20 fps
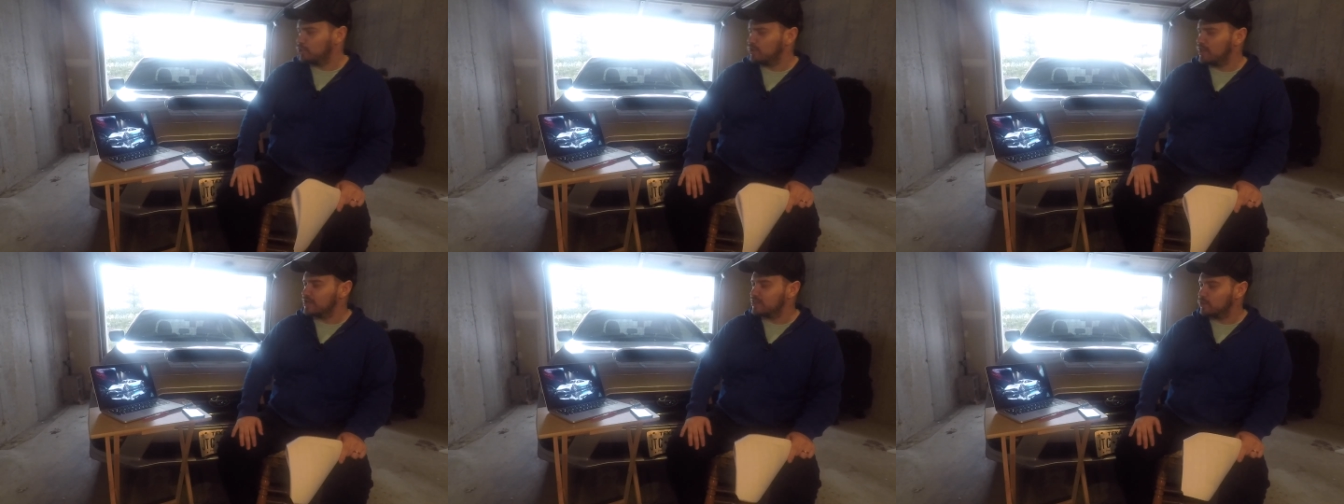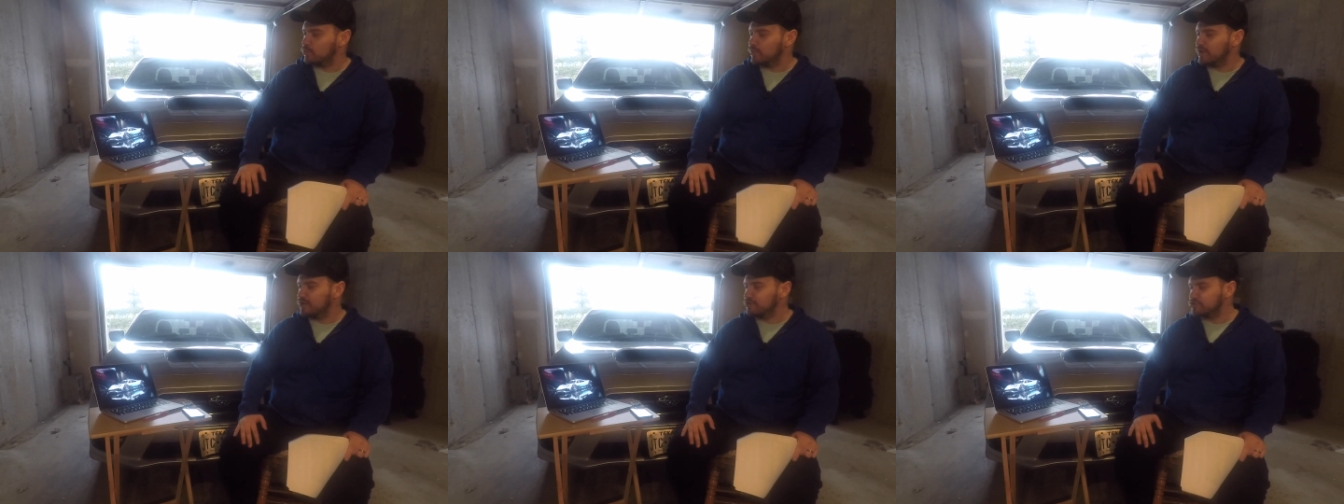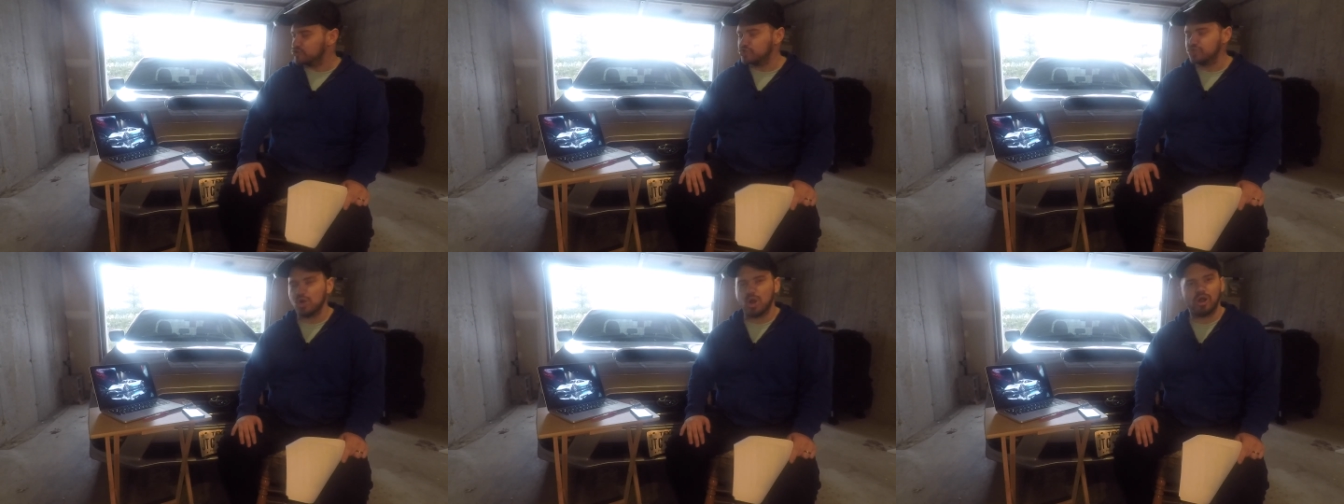like the weird
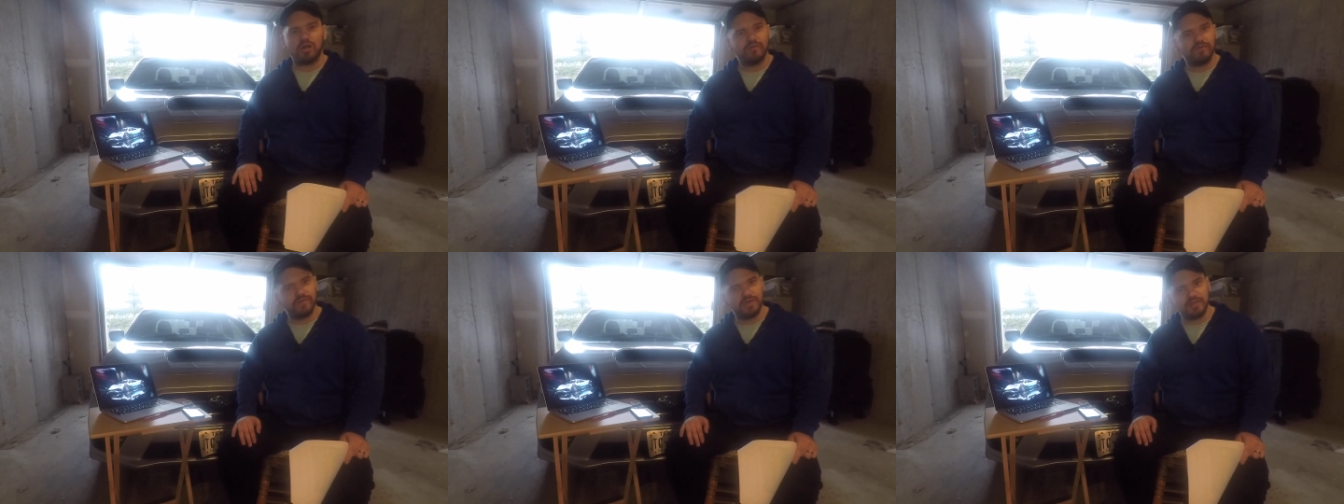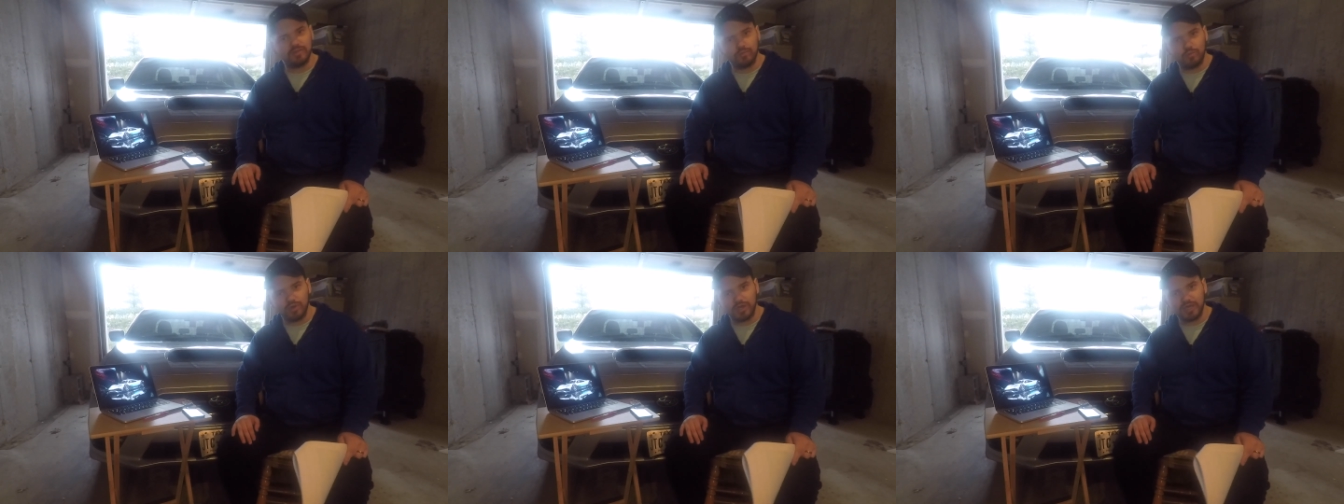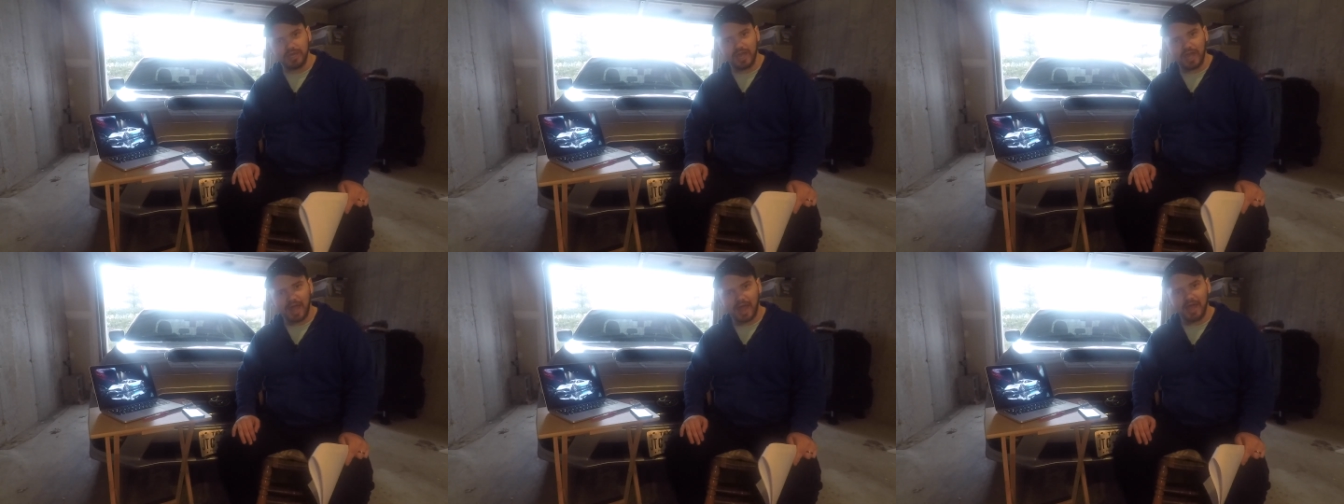shark fin
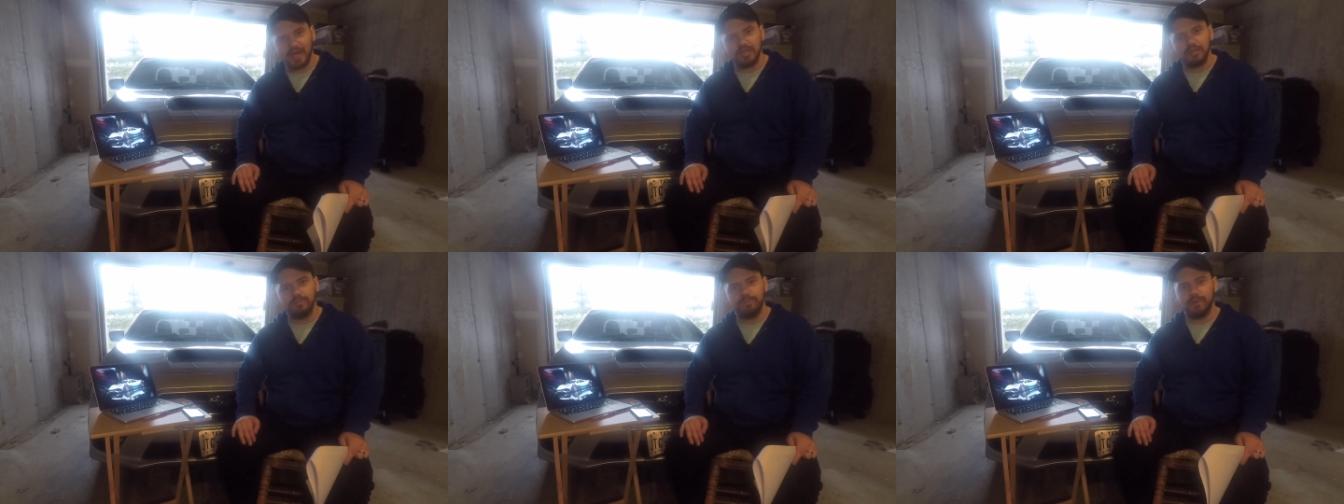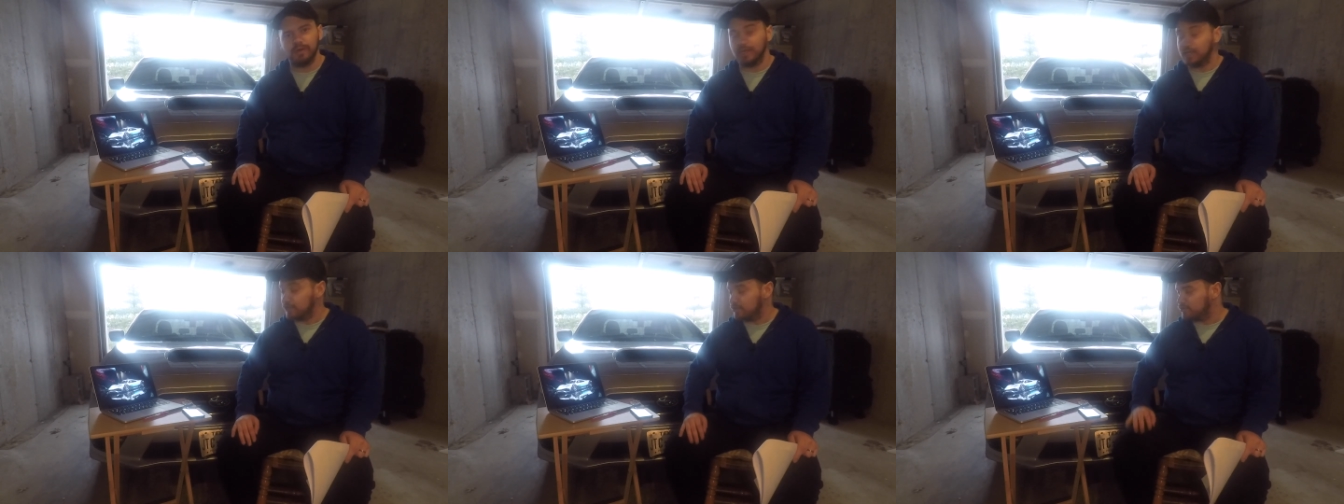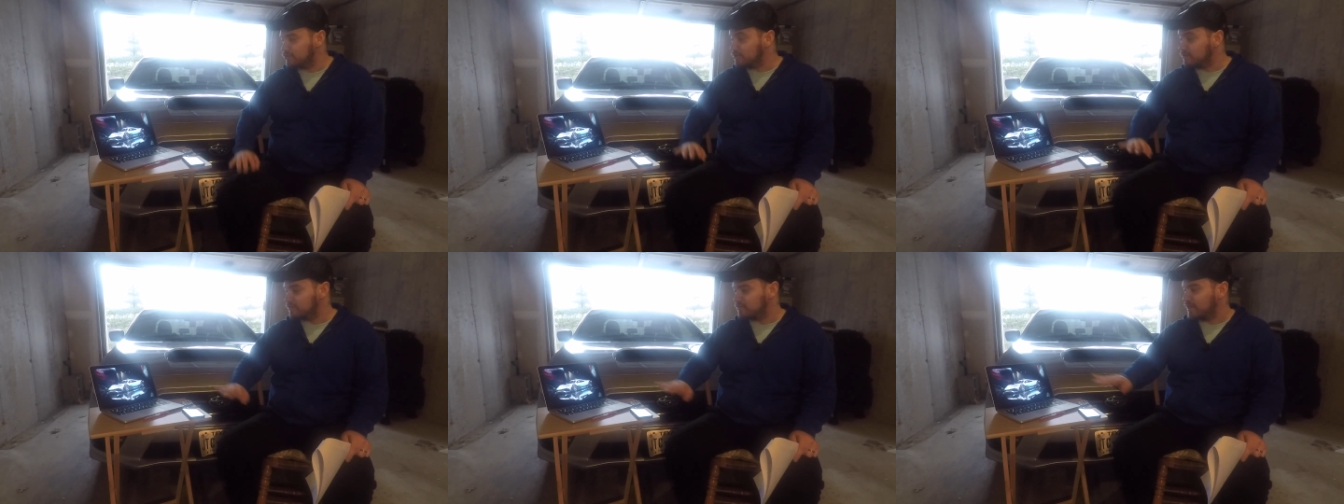wing it has, but
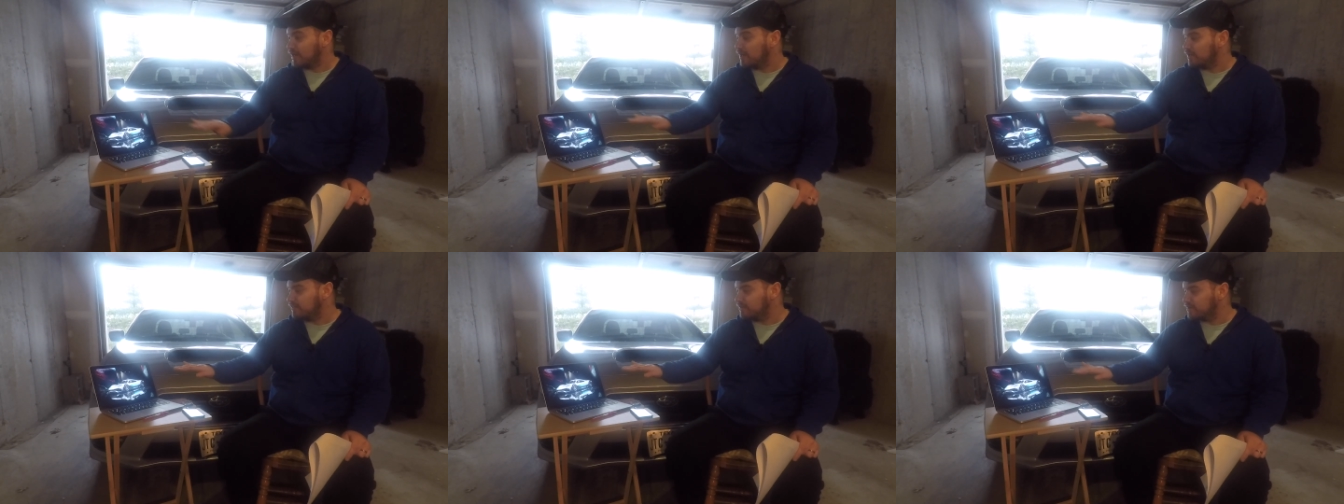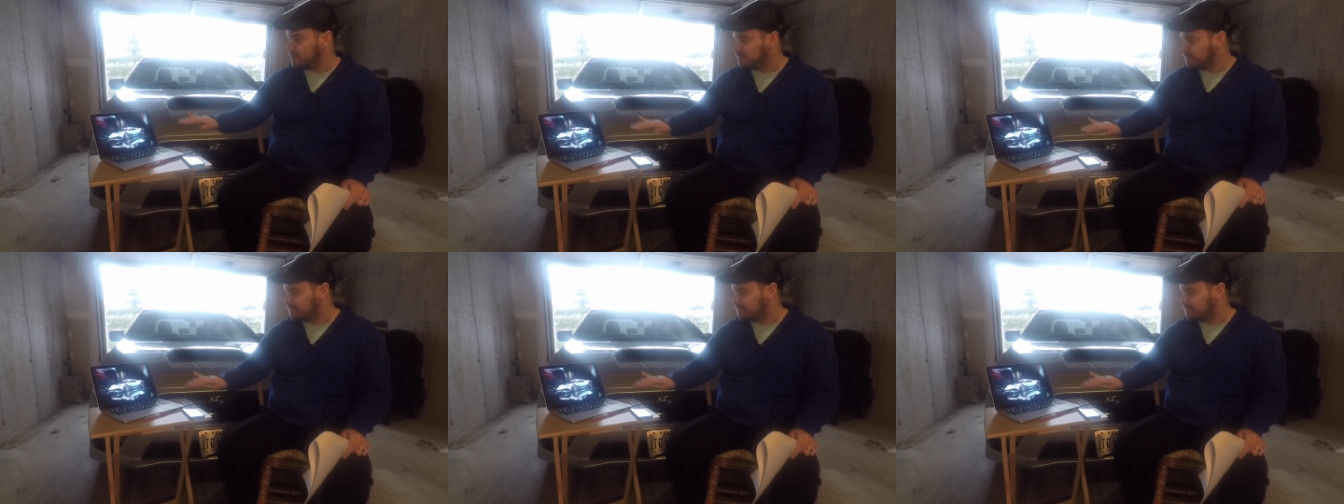you can tell that it's